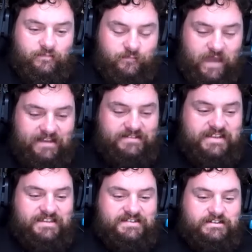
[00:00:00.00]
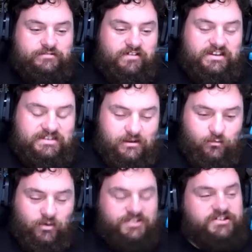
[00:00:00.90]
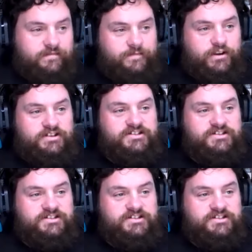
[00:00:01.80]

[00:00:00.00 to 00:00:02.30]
fantastic director. Wasn't your first